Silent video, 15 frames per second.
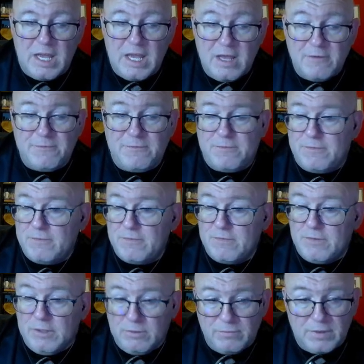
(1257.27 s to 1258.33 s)
If
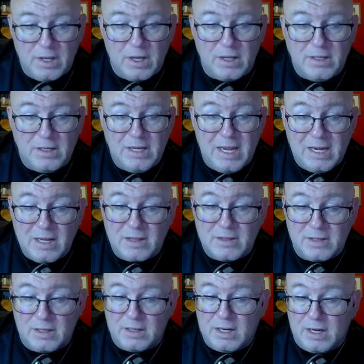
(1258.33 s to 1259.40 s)
you've gotten
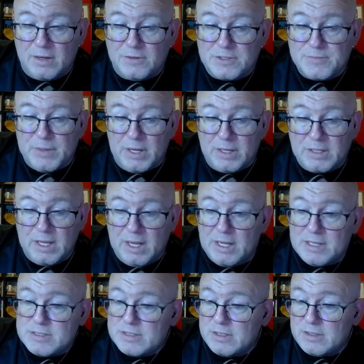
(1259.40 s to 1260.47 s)
anything out of this
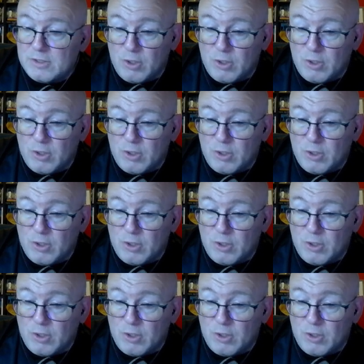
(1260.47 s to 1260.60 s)
podcast,